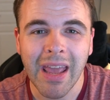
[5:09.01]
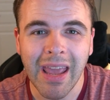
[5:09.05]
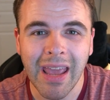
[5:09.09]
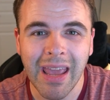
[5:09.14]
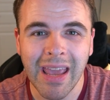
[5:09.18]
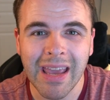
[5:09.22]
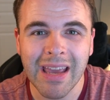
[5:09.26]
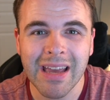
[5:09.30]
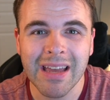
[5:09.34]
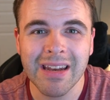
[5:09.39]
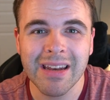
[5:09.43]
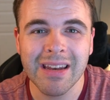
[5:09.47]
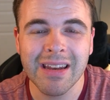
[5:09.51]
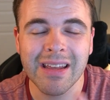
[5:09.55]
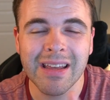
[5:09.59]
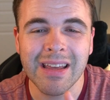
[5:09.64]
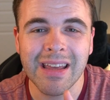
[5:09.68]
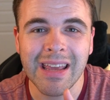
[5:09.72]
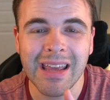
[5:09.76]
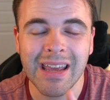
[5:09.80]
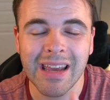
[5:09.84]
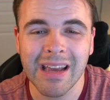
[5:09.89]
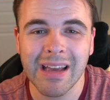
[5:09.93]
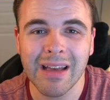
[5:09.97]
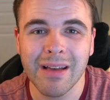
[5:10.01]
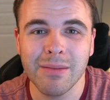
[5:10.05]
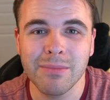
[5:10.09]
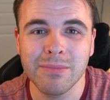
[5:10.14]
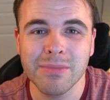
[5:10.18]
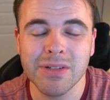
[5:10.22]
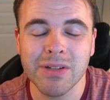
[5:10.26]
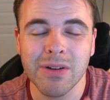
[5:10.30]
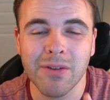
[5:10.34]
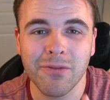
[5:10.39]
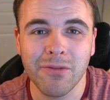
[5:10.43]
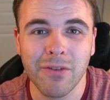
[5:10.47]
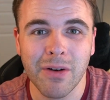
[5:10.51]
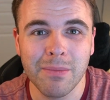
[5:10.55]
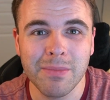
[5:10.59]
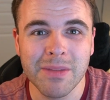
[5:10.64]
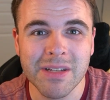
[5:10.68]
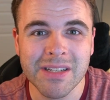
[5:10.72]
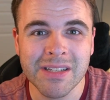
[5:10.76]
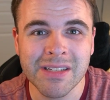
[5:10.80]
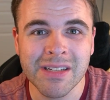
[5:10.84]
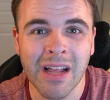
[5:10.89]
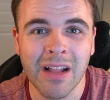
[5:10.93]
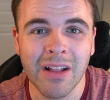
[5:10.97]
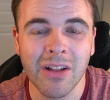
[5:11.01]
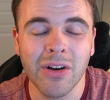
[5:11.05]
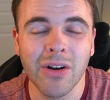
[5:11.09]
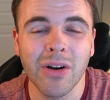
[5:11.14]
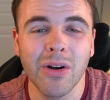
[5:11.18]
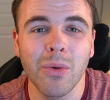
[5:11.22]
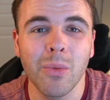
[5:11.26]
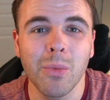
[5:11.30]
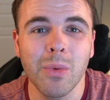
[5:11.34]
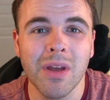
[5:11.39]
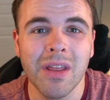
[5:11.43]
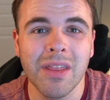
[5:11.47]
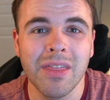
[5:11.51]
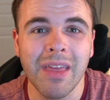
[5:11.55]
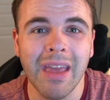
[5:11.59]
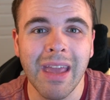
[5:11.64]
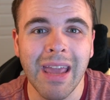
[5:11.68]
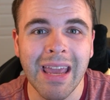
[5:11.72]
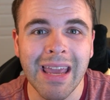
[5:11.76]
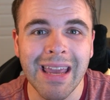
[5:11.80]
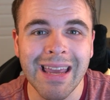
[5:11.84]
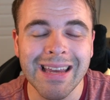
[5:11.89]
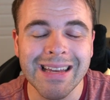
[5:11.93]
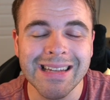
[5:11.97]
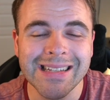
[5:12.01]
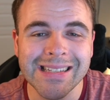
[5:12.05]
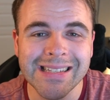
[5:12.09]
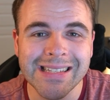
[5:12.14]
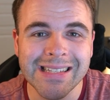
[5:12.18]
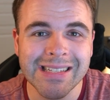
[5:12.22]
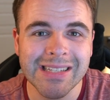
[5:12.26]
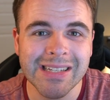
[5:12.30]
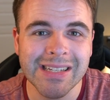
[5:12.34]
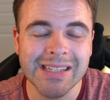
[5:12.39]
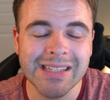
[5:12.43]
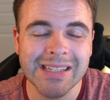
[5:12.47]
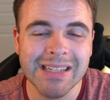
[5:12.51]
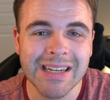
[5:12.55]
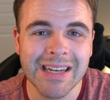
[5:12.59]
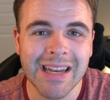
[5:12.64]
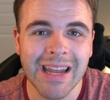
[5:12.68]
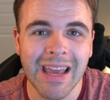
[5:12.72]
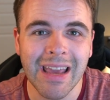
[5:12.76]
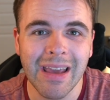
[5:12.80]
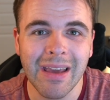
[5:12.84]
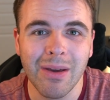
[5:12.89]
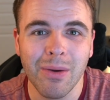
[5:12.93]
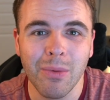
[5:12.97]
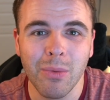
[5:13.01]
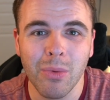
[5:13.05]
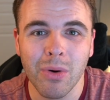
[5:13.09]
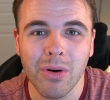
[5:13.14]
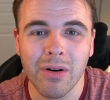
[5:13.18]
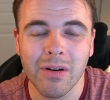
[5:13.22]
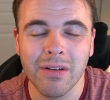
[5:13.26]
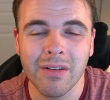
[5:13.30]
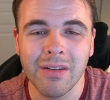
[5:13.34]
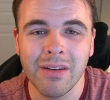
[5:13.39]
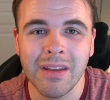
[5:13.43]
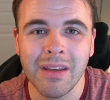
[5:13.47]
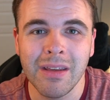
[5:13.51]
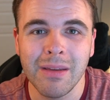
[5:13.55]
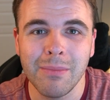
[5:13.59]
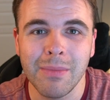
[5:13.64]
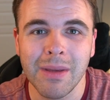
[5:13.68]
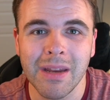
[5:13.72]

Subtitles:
And it comes from the seller with a 60-day warranty,